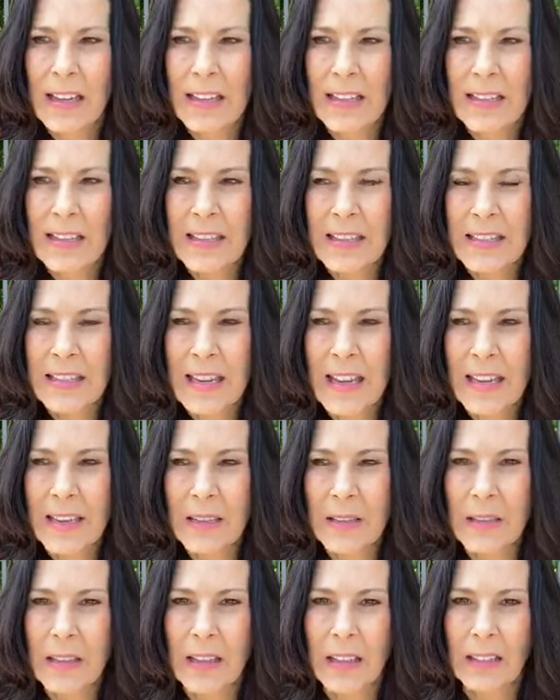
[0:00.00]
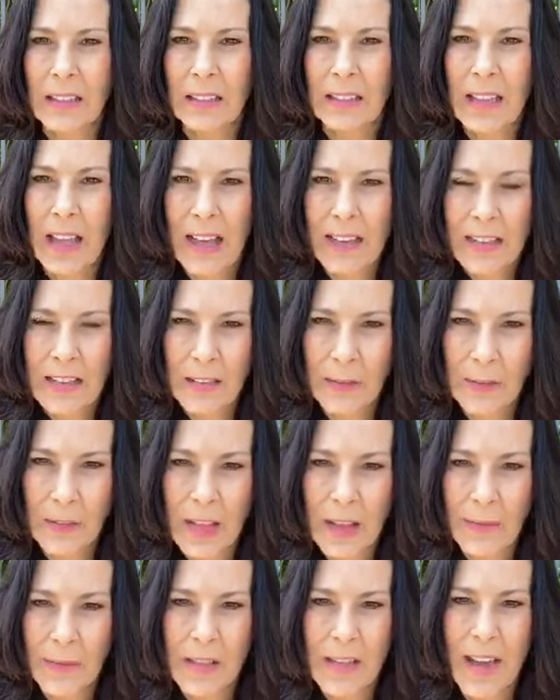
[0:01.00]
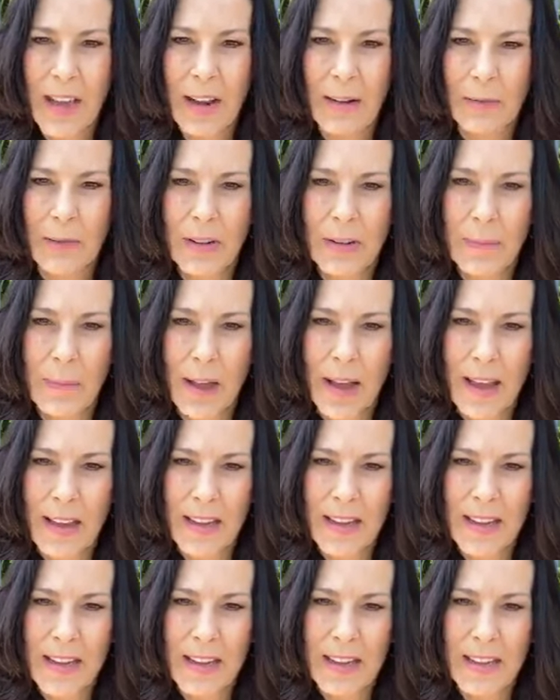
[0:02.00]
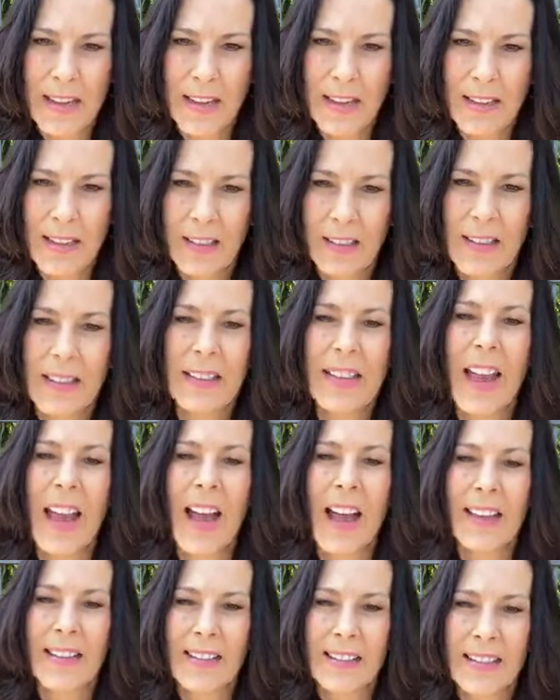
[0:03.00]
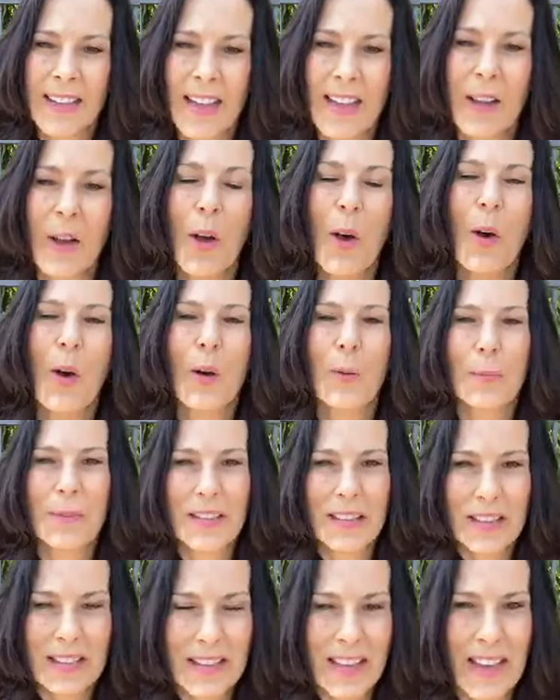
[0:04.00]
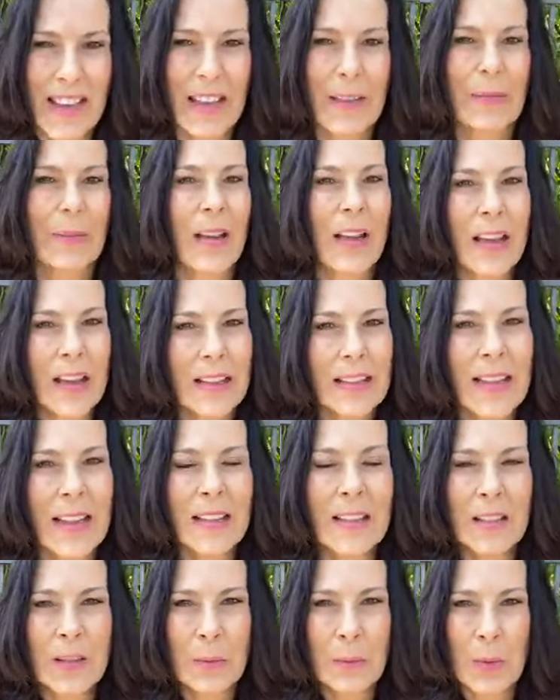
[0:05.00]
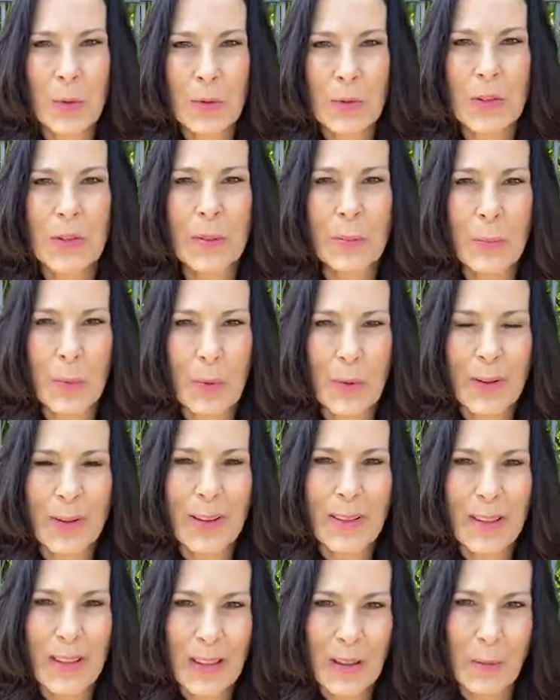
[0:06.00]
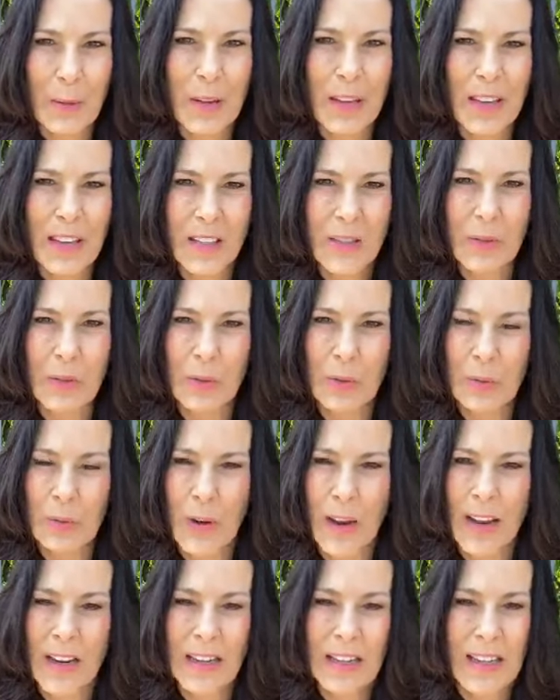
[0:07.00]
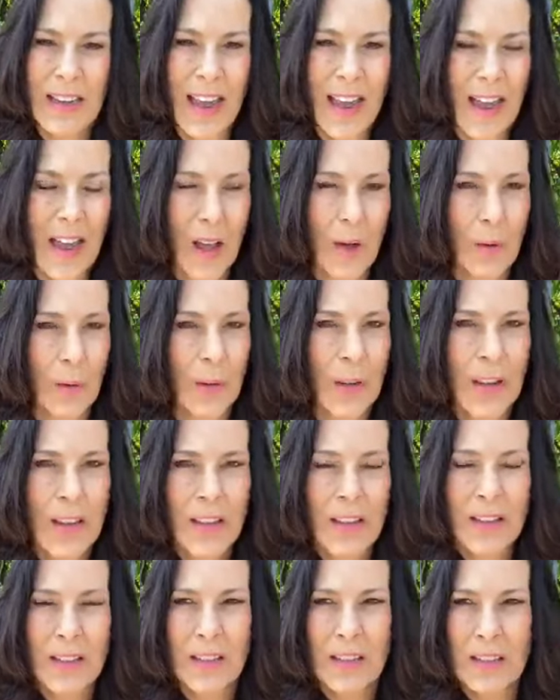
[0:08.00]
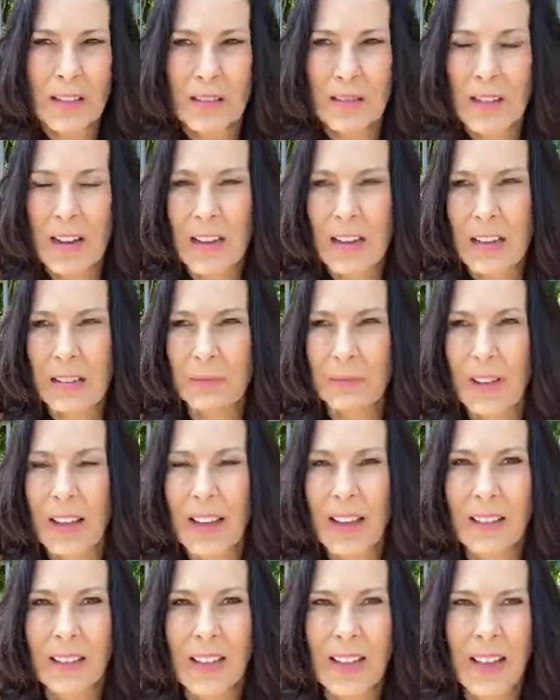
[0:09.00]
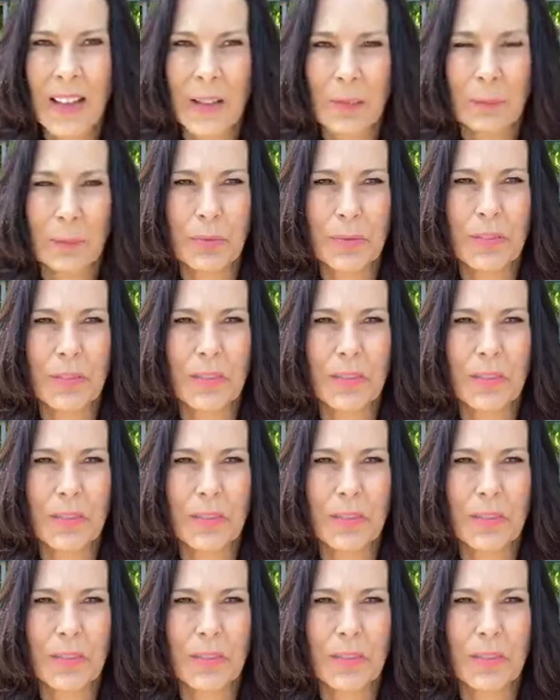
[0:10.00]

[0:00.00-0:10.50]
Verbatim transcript: I send lots of love to everybody. Yeah, stay home and safe. That's the most important thing we can do right now to um, help